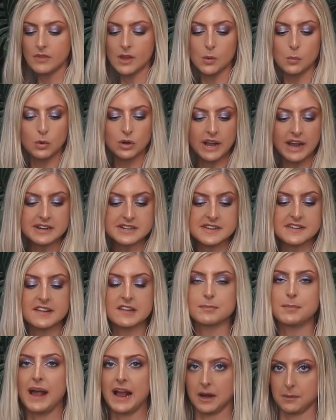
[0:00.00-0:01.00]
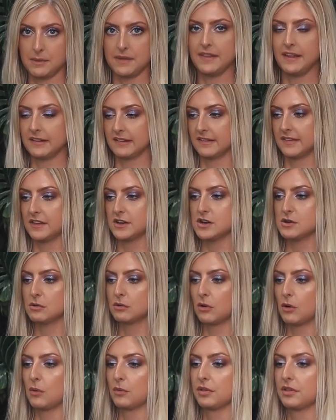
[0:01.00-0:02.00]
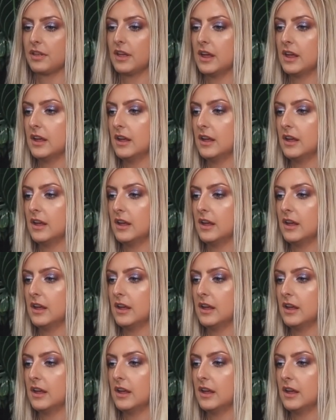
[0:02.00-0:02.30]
we'll get to this back bit, that's the new growth.